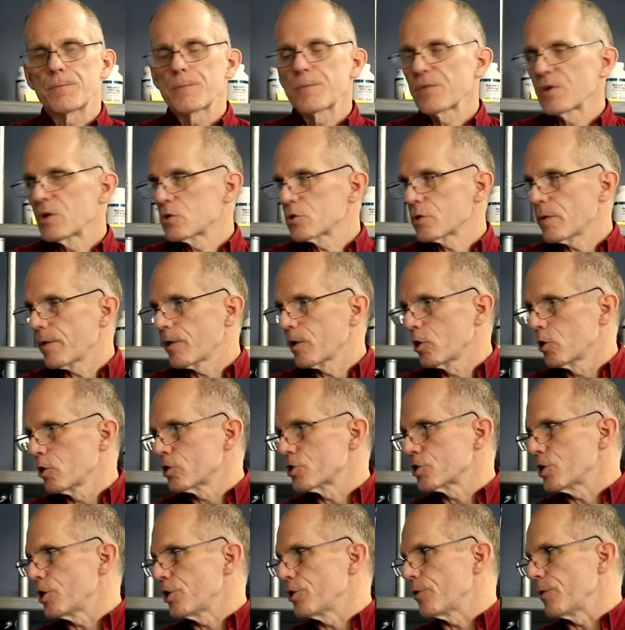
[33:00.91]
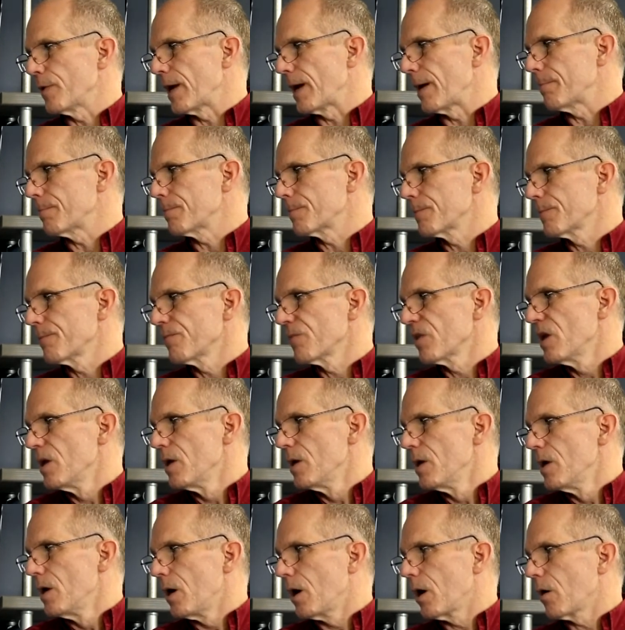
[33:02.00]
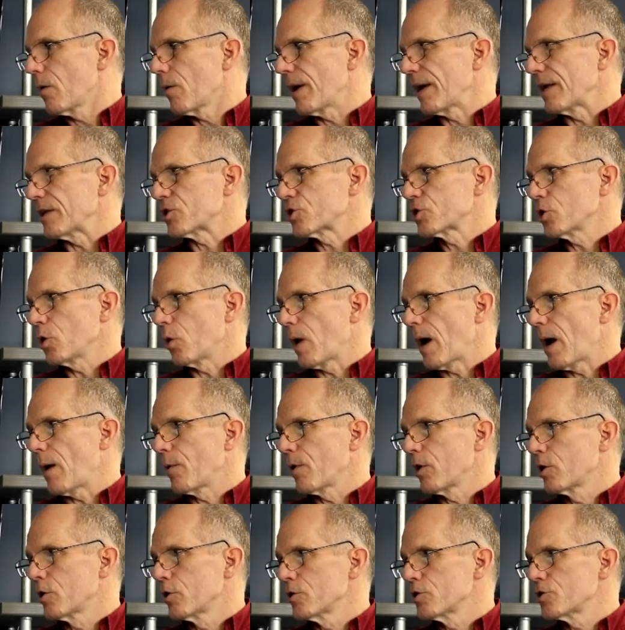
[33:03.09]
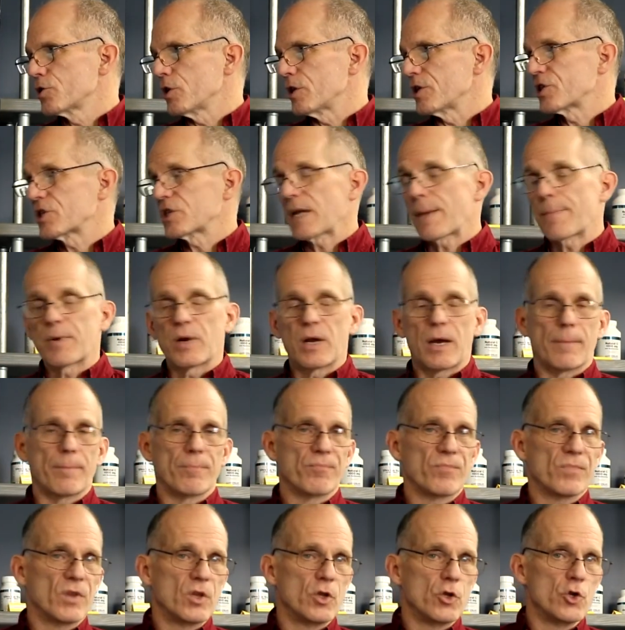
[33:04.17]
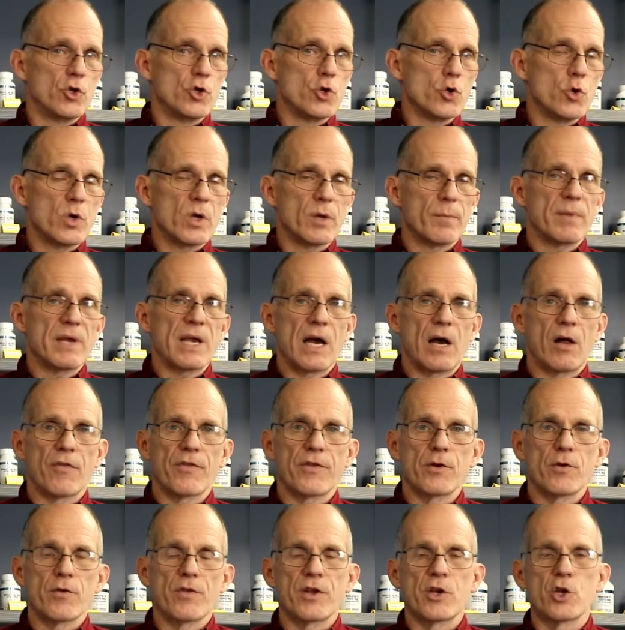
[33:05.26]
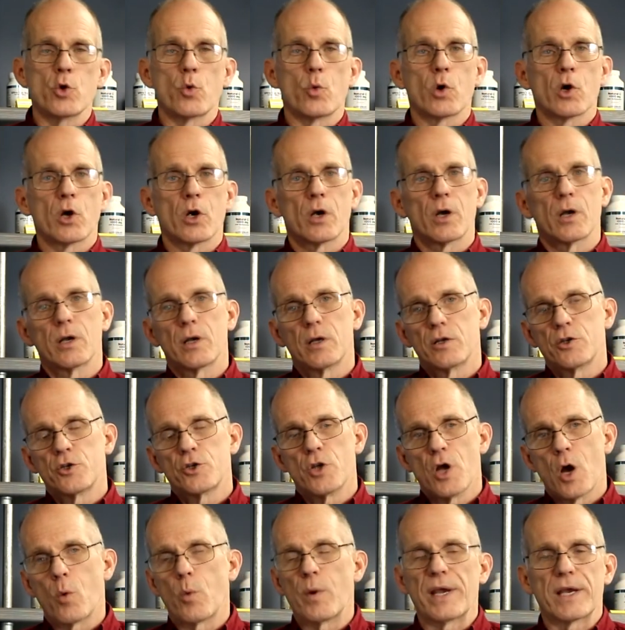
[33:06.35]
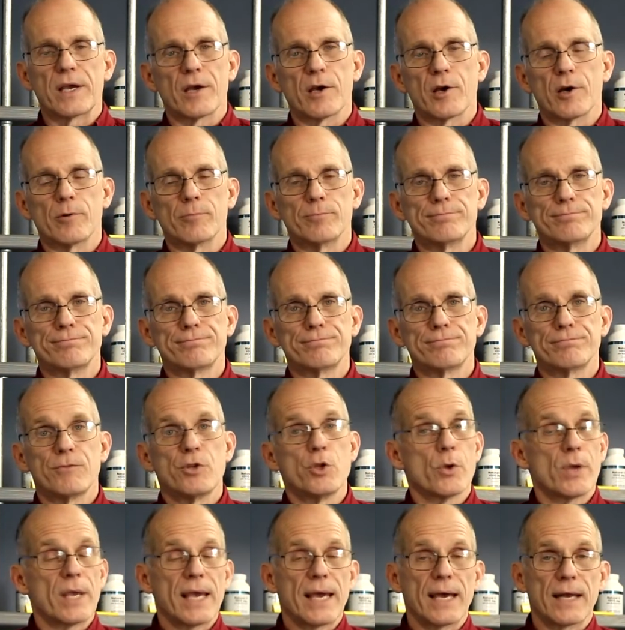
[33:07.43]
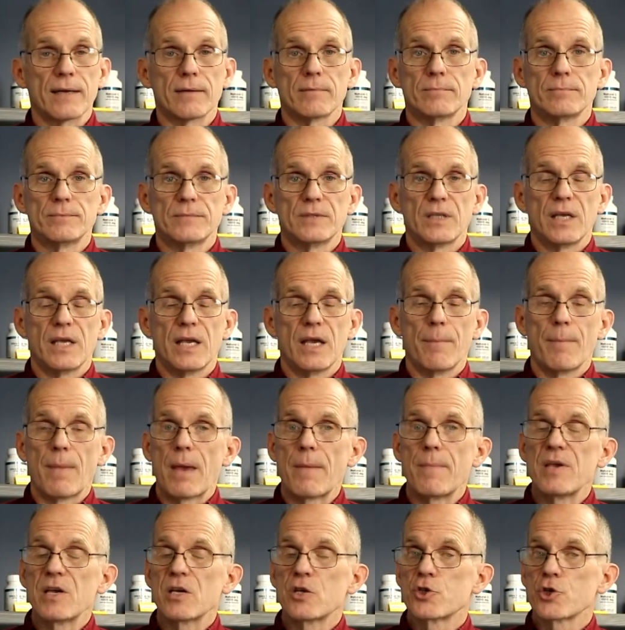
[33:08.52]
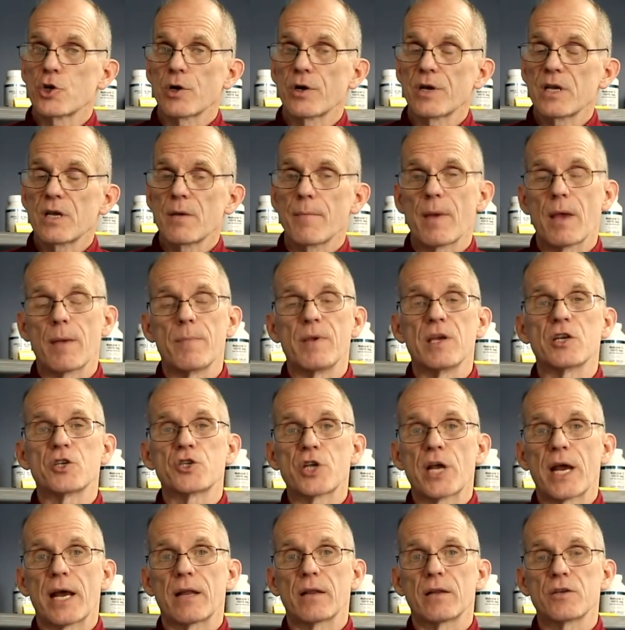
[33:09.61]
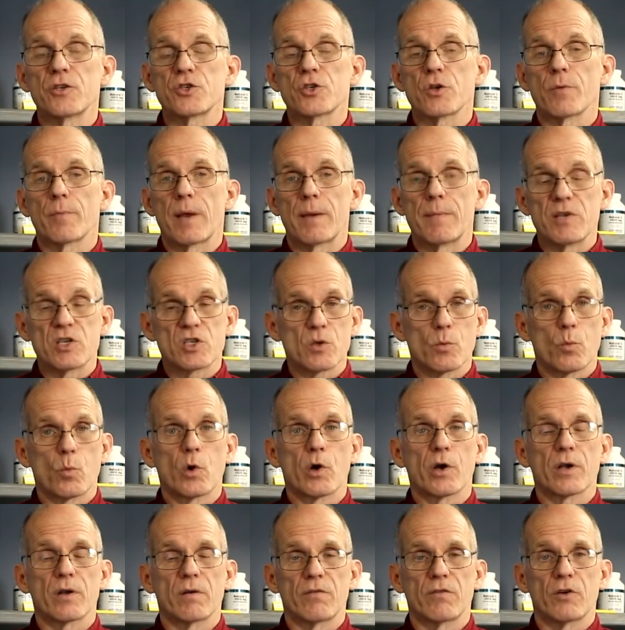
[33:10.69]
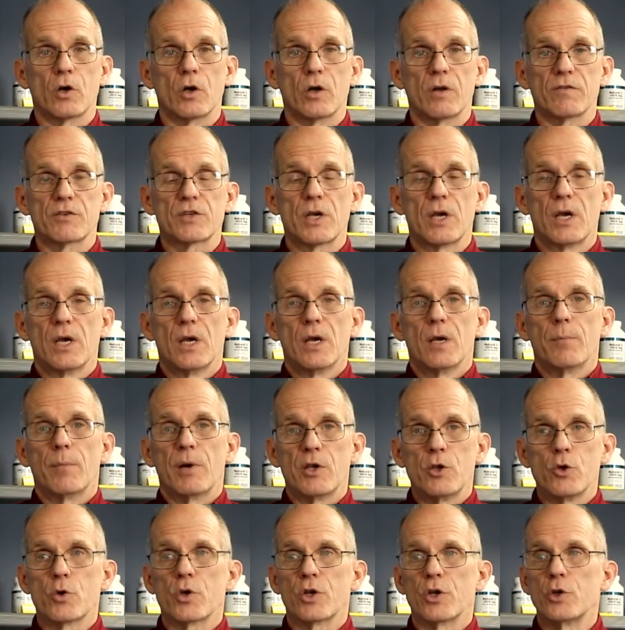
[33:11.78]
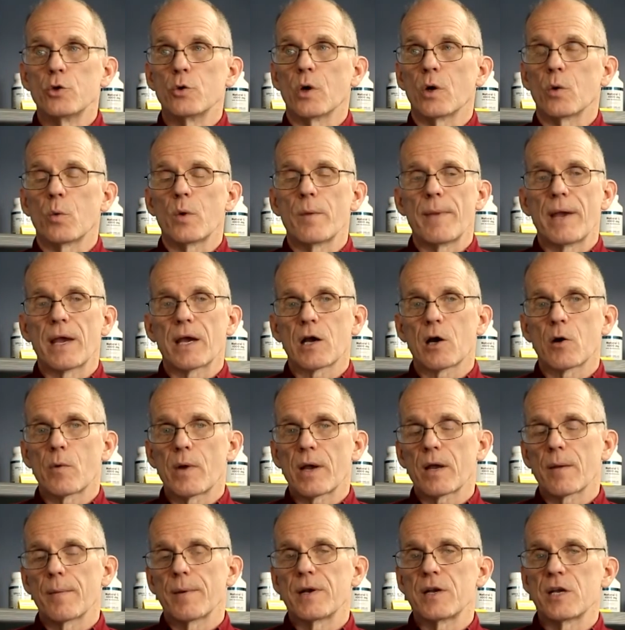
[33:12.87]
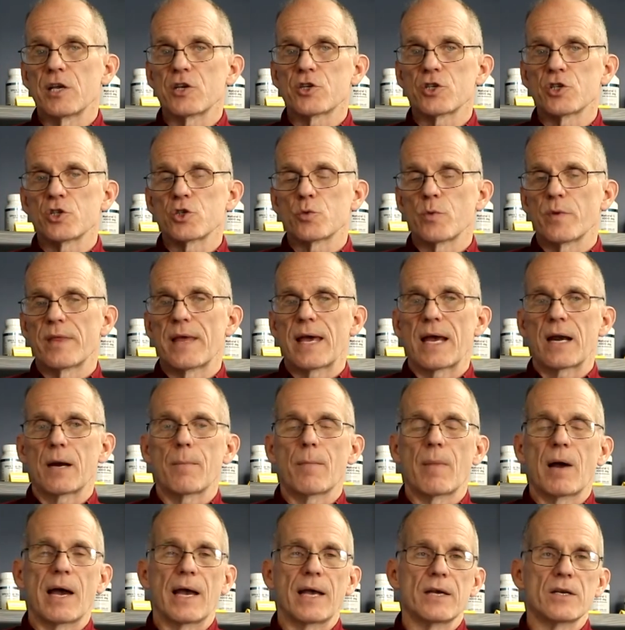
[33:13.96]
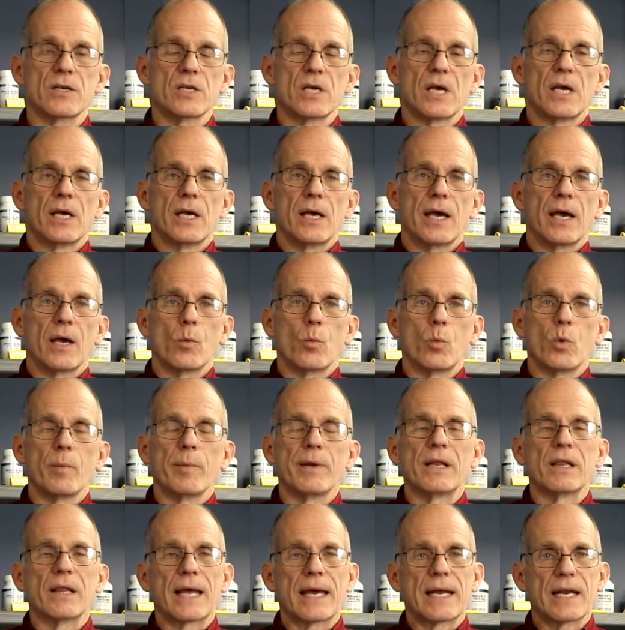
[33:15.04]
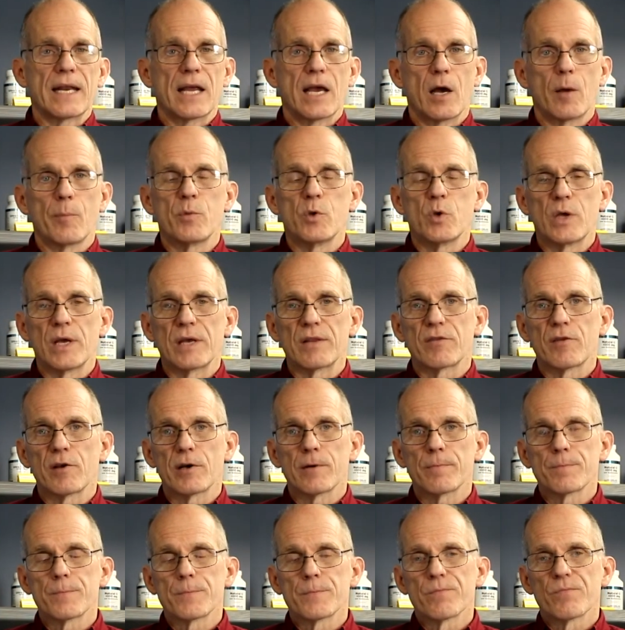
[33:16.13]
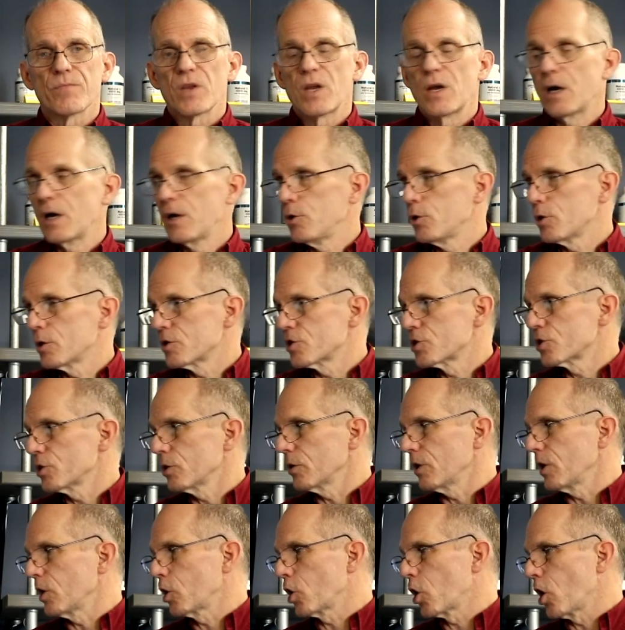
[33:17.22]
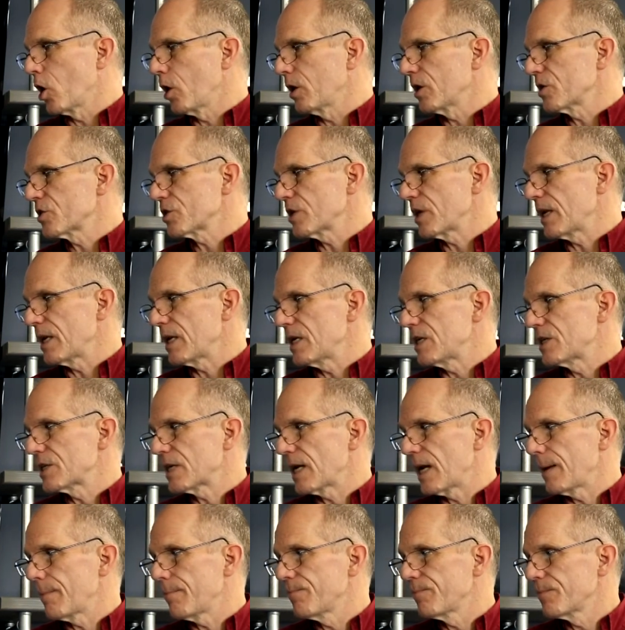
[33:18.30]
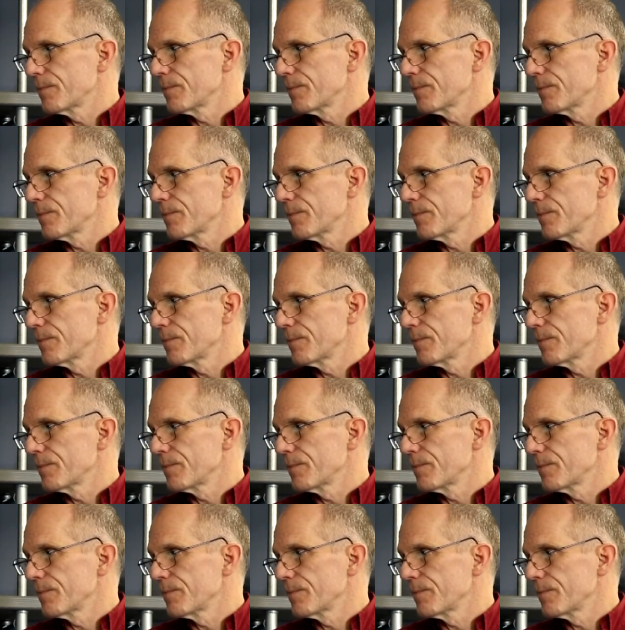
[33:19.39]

So I would encourage you to do that. All right, so I would encourage you to step it up. You can be healthier than you were a week ago. You can. It may be a journey, it may be a challenge, there may be some work involved, but you can do it. We make our recommendations with that in mind, and we'll be glad to help you get there. You can certainly call us at any time.